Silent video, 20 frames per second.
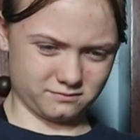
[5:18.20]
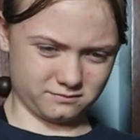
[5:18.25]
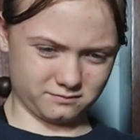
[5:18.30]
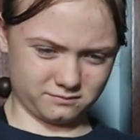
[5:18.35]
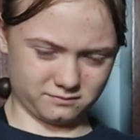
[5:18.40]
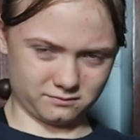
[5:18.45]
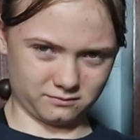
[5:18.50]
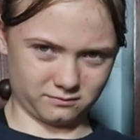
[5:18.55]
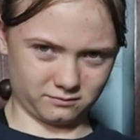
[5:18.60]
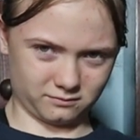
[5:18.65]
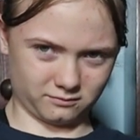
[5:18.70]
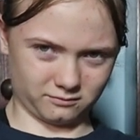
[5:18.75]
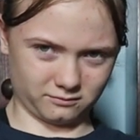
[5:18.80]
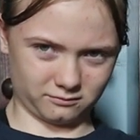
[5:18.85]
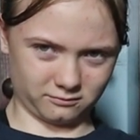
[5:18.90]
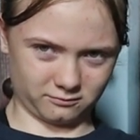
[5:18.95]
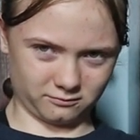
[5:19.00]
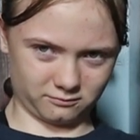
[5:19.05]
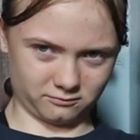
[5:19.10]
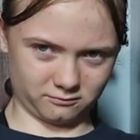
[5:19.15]

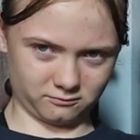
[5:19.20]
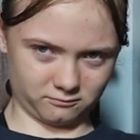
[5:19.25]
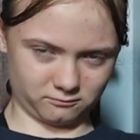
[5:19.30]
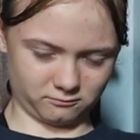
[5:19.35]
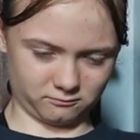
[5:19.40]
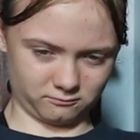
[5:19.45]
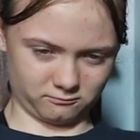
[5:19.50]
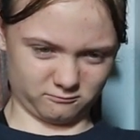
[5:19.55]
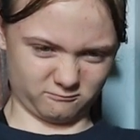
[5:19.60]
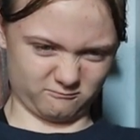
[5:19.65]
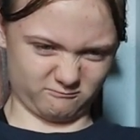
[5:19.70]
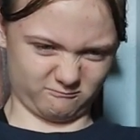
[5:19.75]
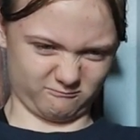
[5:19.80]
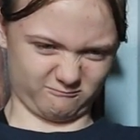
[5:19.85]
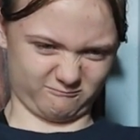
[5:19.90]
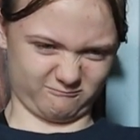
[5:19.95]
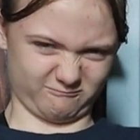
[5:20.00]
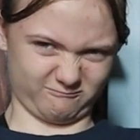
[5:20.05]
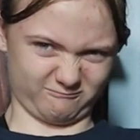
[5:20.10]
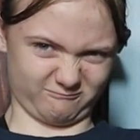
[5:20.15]

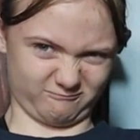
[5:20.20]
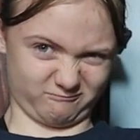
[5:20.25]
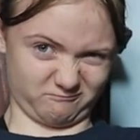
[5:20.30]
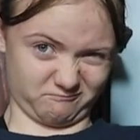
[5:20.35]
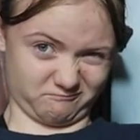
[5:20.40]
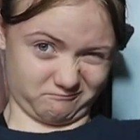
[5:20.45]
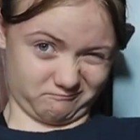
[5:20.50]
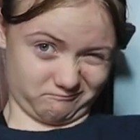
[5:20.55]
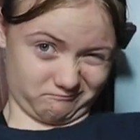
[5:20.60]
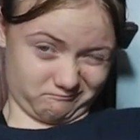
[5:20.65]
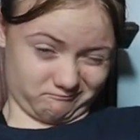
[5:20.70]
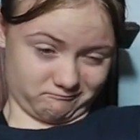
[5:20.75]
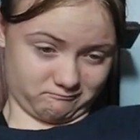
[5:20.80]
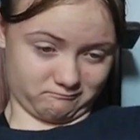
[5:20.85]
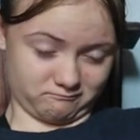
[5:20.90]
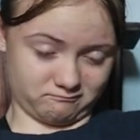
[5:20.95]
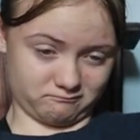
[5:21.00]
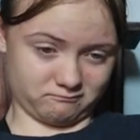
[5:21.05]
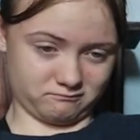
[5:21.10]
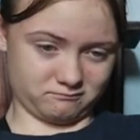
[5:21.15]

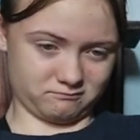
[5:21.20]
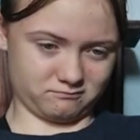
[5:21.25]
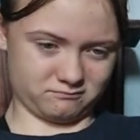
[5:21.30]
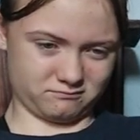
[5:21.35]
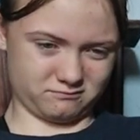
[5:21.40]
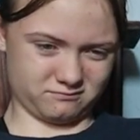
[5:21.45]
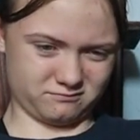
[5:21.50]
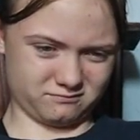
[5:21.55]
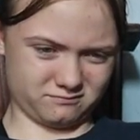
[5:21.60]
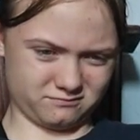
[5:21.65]
(silent)